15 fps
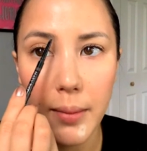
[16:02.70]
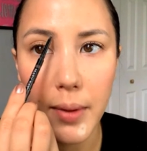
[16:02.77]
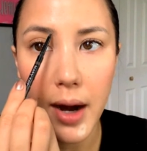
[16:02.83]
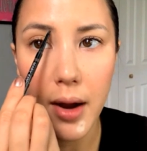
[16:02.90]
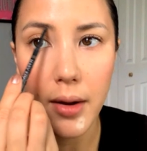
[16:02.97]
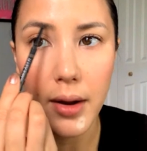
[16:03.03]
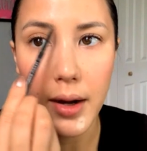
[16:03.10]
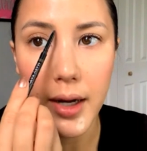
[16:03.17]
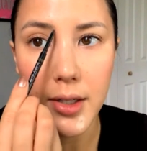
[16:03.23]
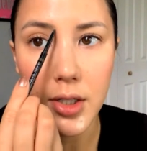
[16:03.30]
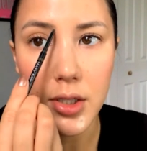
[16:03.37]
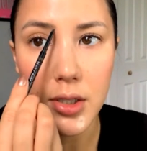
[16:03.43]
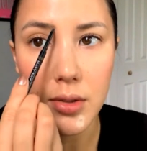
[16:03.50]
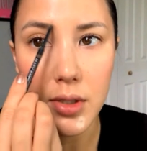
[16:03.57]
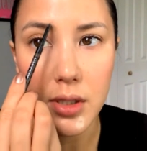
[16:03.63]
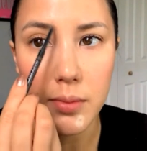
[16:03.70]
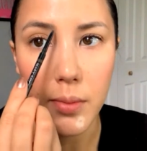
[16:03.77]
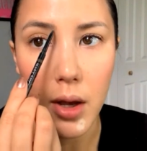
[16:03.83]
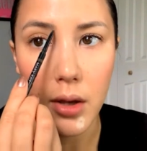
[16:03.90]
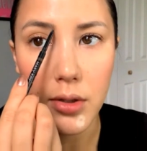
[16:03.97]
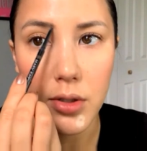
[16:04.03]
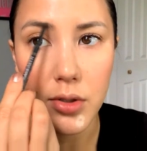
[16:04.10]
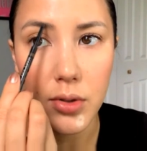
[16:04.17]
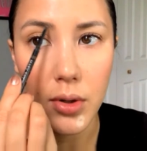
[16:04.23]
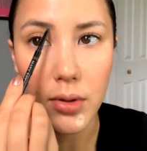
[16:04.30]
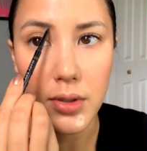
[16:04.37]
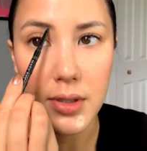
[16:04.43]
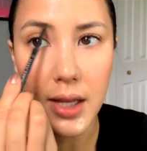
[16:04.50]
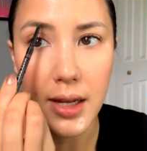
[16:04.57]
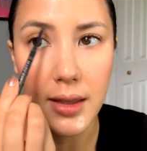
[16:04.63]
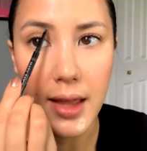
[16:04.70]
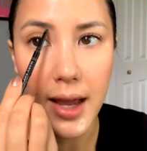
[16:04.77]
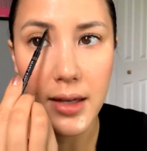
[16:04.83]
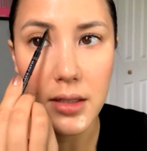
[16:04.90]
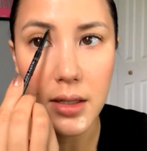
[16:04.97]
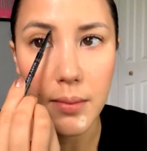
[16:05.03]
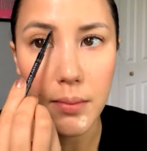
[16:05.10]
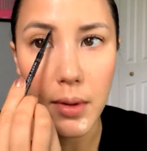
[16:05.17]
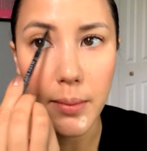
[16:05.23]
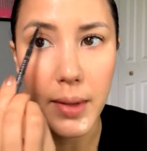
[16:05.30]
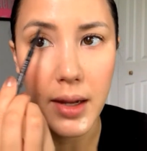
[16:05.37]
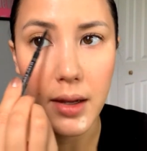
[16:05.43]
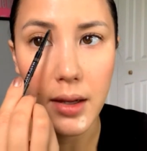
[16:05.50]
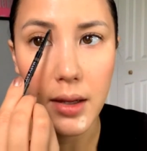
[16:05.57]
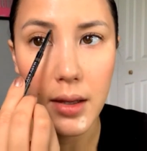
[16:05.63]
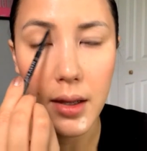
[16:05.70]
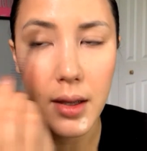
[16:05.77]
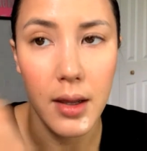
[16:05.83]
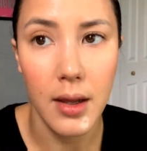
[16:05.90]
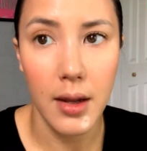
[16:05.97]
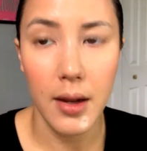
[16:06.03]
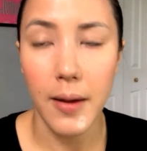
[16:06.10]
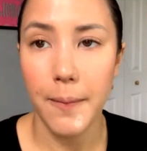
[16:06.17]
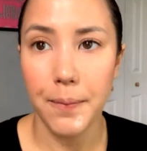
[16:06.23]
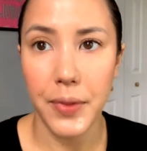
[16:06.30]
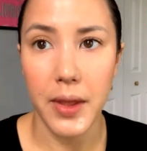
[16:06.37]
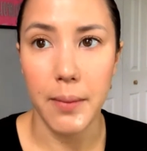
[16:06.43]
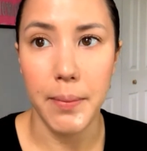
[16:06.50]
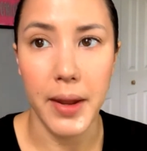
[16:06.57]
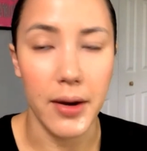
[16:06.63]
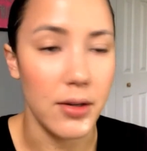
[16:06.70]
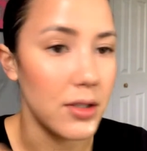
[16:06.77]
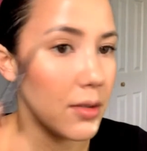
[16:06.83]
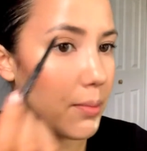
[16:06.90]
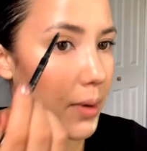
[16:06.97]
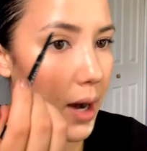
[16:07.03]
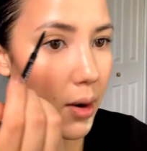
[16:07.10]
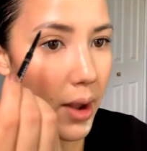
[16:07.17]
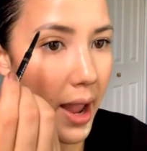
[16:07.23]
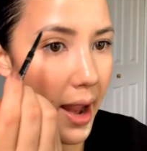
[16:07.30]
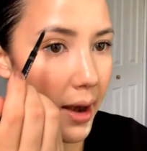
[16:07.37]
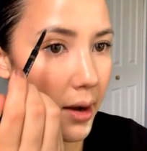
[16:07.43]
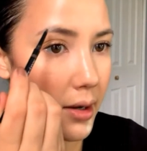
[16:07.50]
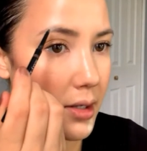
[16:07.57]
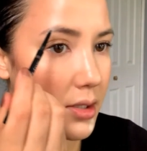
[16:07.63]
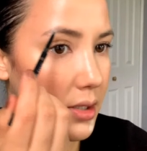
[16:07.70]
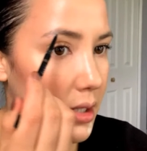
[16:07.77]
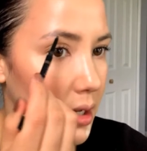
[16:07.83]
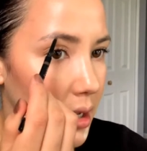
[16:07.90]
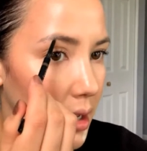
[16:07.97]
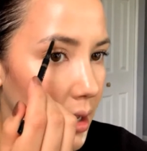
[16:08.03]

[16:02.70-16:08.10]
brow and I just do small strokes like that to mimic the appearance of brow hairs.